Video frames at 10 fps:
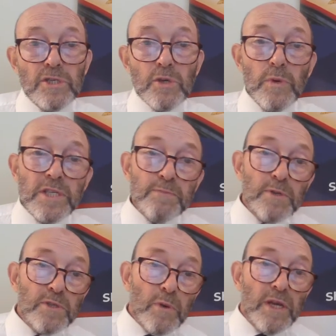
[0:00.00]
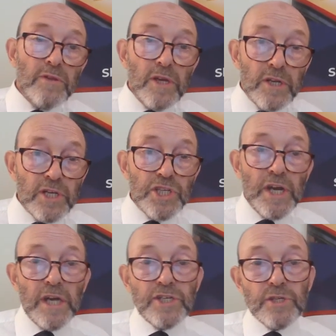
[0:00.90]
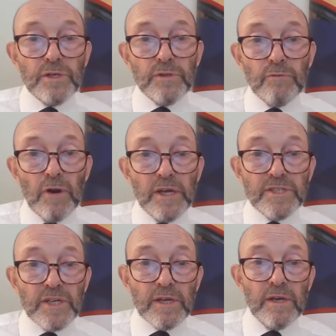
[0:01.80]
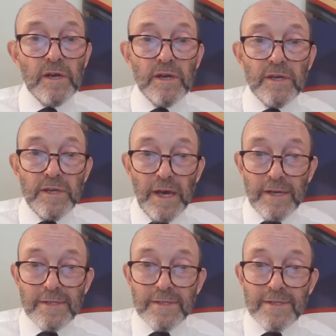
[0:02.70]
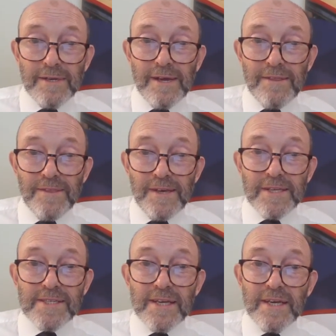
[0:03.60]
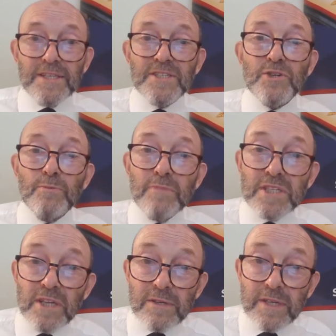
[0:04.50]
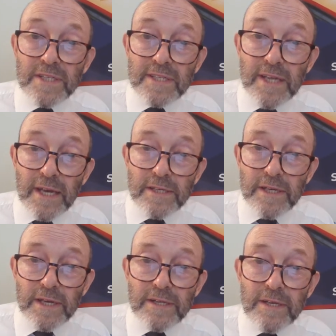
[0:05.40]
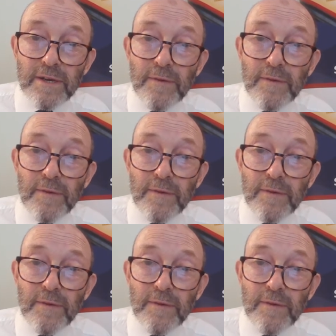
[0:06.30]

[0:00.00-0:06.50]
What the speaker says: squeezed between the initiation and the raising. Yet, this is to misunderstand it.